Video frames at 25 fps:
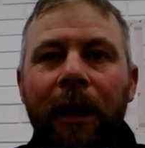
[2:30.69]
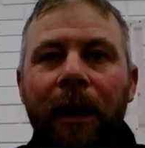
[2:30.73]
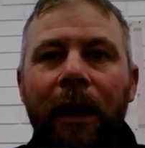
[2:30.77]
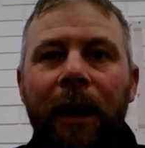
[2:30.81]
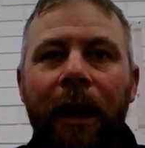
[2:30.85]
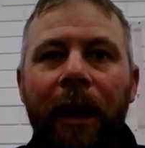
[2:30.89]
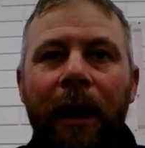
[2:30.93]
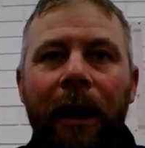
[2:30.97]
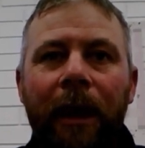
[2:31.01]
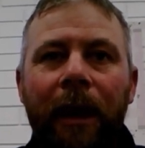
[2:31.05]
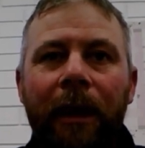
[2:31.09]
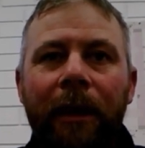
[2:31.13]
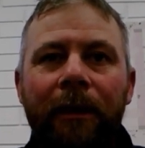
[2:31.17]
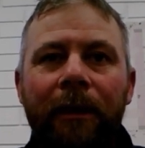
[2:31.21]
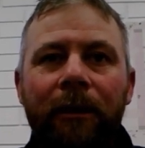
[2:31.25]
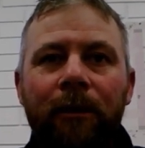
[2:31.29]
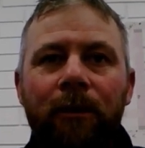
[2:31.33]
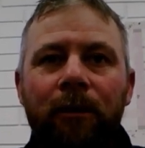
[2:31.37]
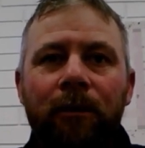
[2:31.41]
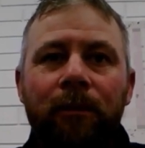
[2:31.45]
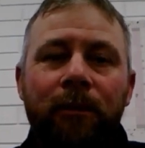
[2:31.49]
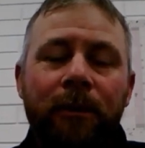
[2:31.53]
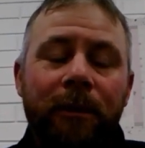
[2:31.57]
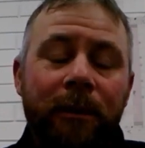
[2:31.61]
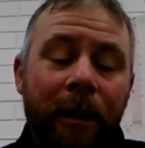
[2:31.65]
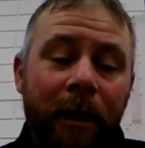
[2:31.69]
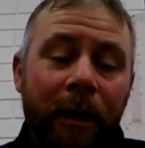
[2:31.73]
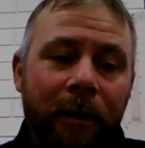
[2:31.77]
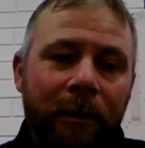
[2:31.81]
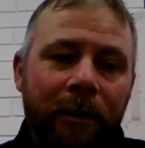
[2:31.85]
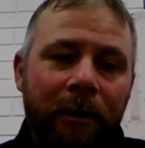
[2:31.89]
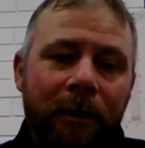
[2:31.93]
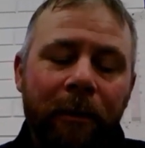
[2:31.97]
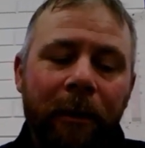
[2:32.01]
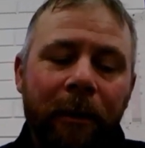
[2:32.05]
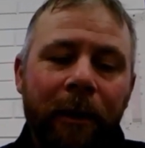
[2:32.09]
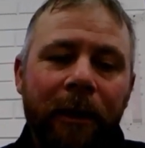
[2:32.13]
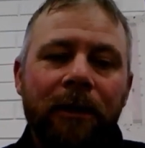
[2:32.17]
and it all
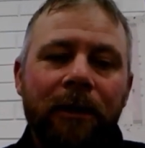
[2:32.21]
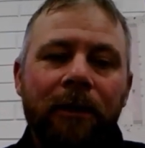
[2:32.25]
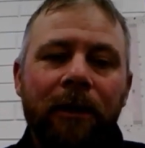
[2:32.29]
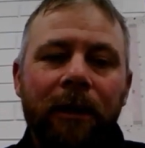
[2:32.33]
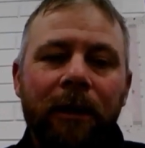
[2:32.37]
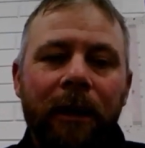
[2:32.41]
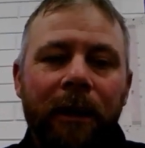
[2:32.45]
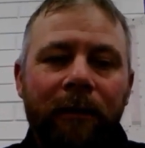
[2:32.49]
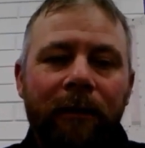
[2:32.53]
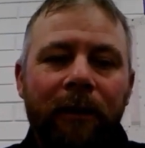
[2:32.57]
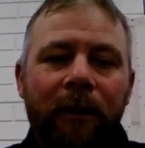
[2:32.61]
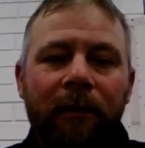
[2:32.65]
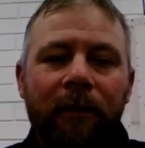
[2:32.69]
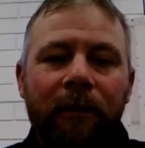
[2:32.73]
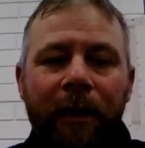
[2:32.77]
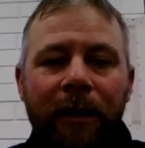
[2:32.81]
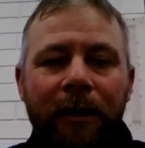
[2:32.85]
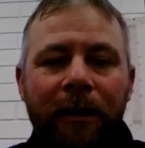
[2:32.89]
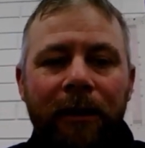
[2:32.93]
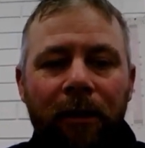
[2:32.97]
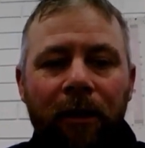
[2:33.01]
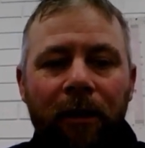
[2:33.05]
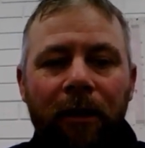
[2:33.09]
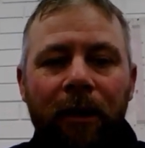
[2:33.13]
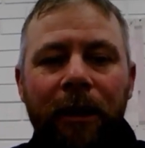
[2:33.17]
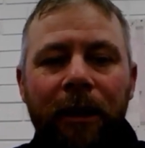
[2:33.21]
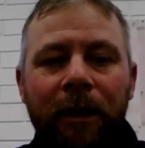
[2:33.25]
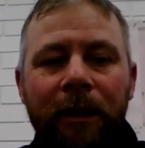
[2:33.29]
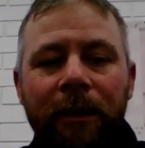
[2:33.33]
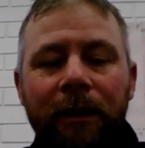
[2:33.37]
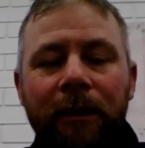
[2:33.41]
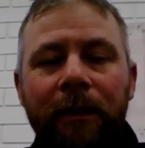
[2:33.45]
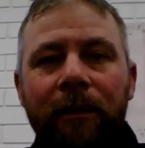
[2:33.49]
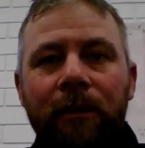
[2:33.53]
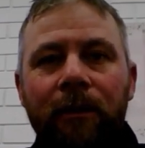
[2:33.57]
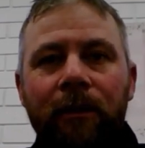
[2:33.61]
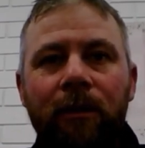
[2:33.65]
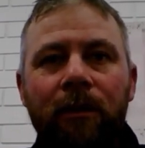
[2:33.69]
depends on the level of anxiety
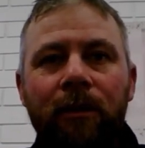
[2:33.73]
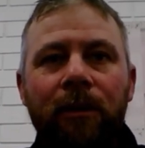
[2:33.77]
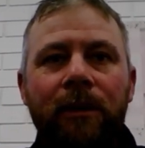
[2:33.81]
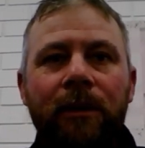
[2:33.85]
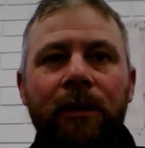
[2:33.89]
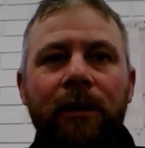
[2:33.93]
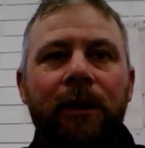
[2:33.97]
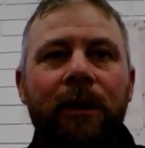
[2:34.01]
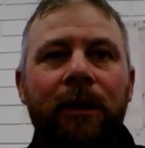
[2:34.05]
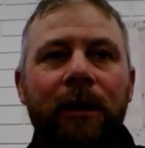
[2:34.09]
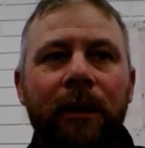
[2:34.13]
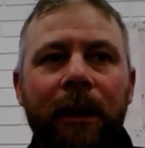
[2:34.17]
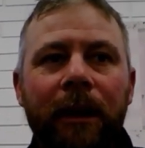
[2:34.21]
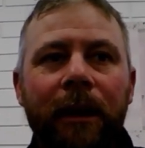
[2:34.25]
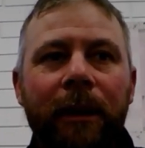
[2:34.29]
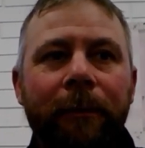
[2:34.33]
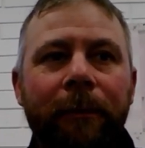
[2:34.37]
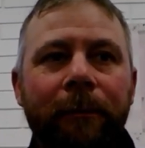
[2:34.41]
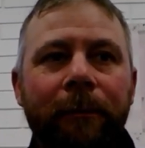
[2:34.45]
in the horse, the